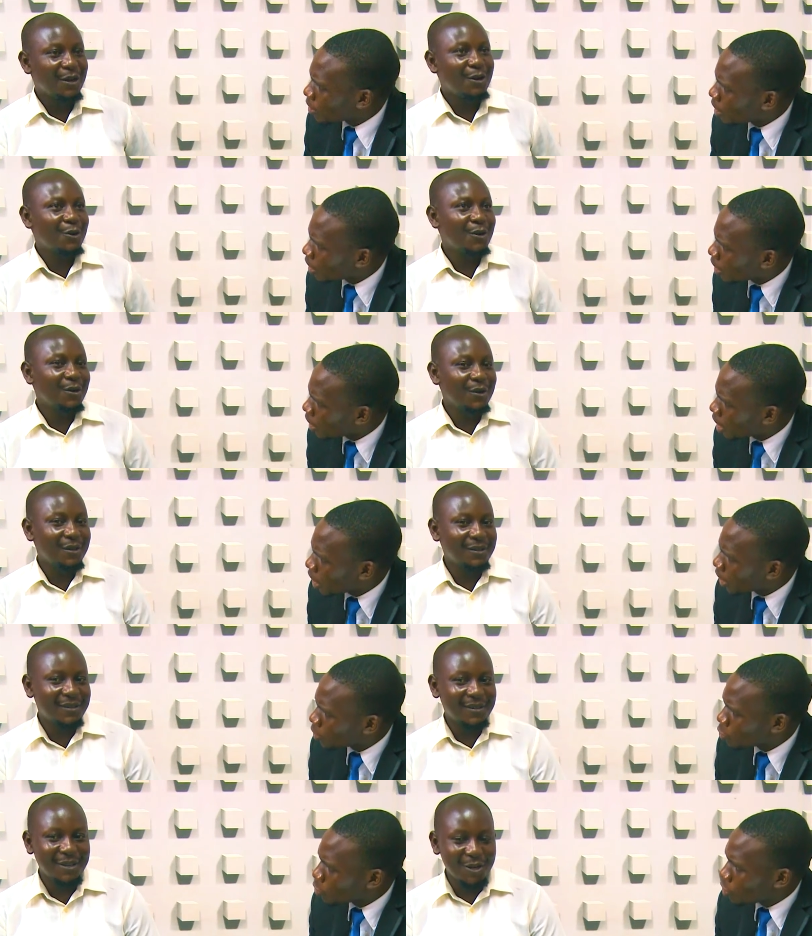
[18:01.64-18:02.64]
Speaker 1: uh,
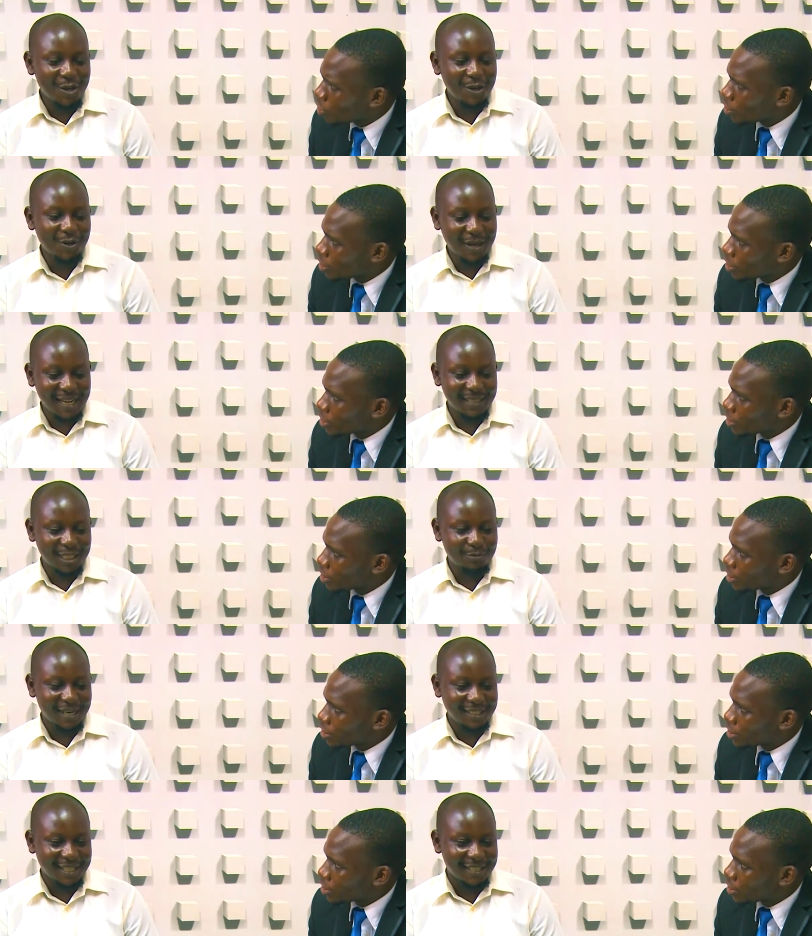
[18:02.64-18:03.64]
ahead? You know? look at this,
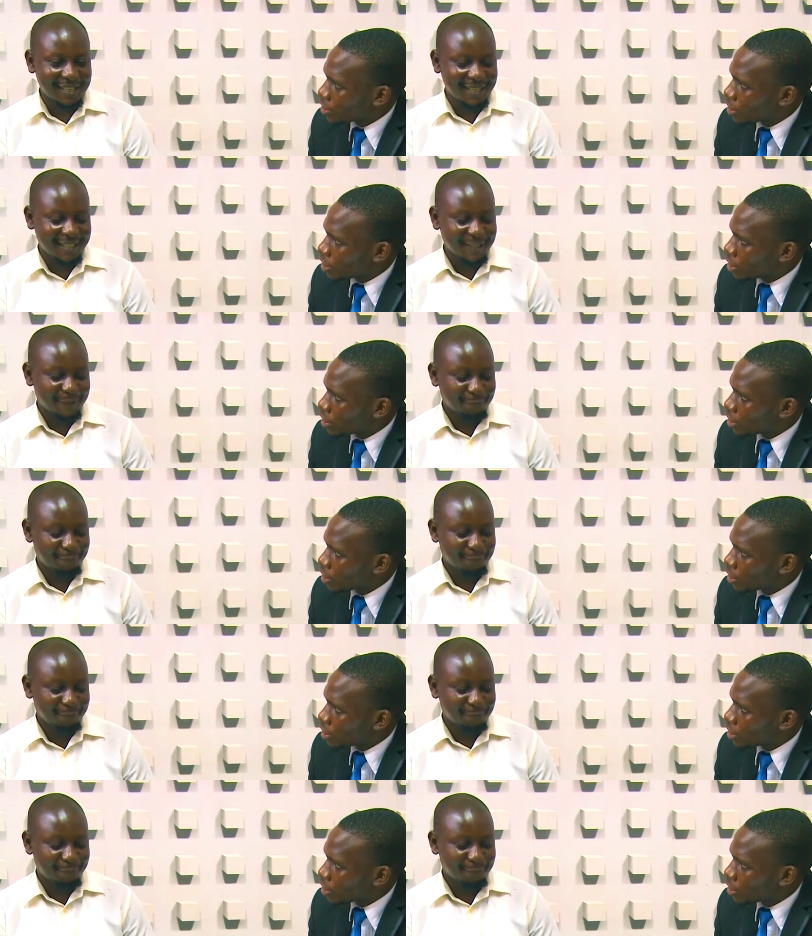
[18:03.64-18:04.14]
Bwana Shadrach.